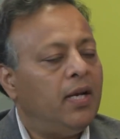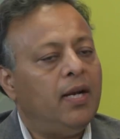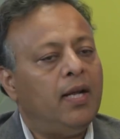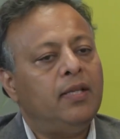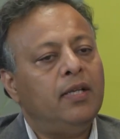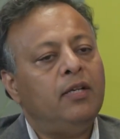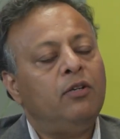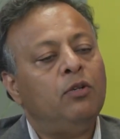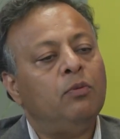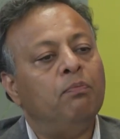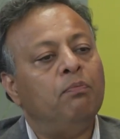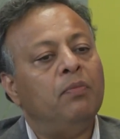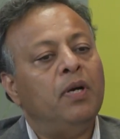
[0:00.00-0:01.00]
And I think
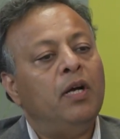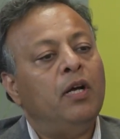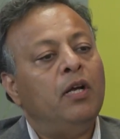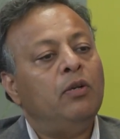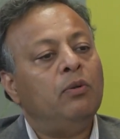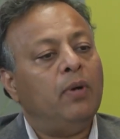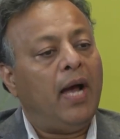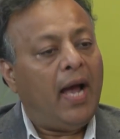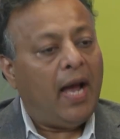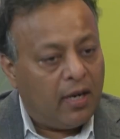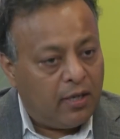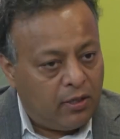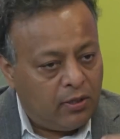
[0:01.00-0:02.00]

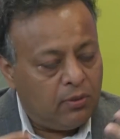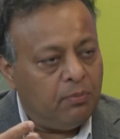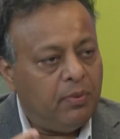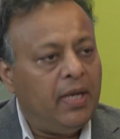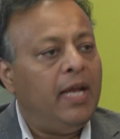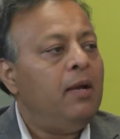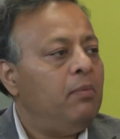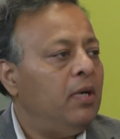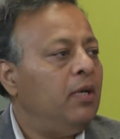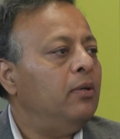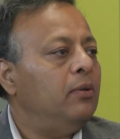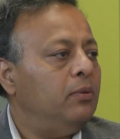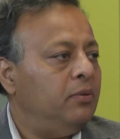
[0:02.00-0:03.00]
to be able
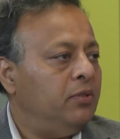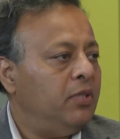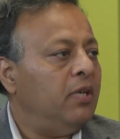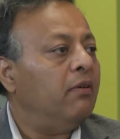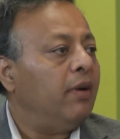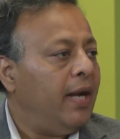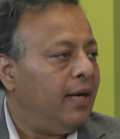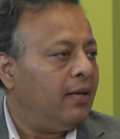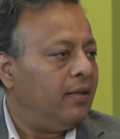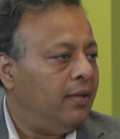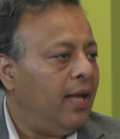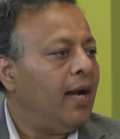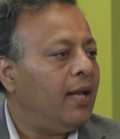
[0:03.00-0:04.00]
to generate
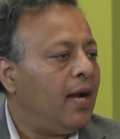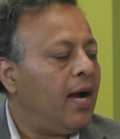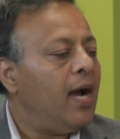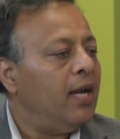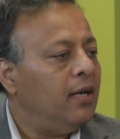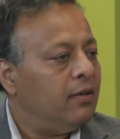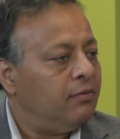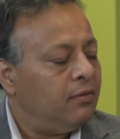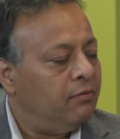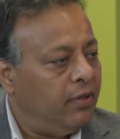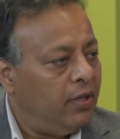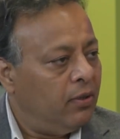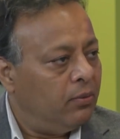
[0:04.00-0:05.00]
that kind of a
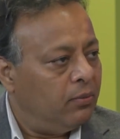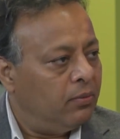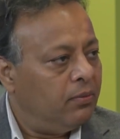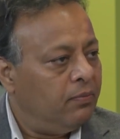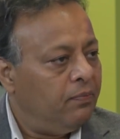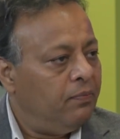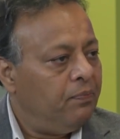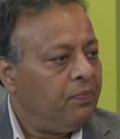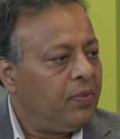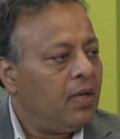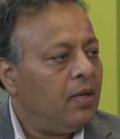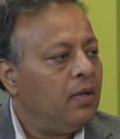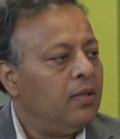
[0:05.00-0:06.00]
view,
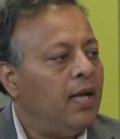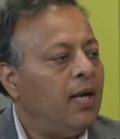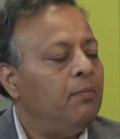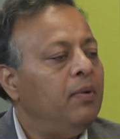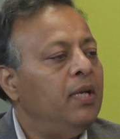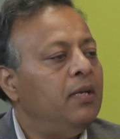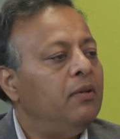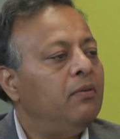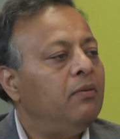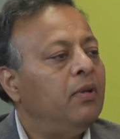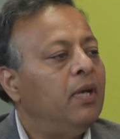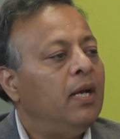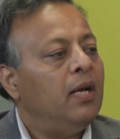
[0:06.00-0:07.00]
that
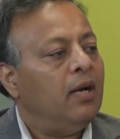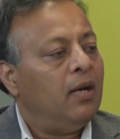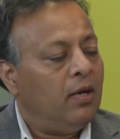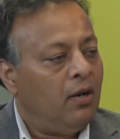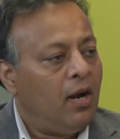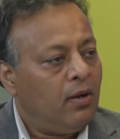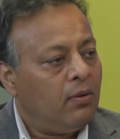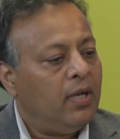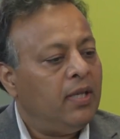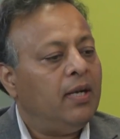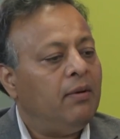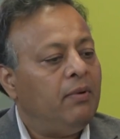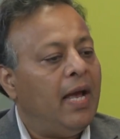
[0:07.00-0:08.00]
means not only
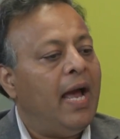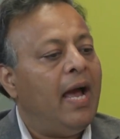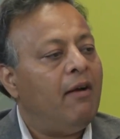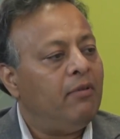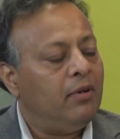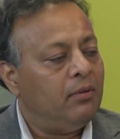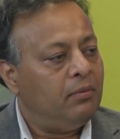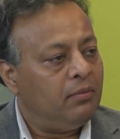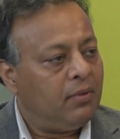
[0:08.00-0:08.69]
that we have to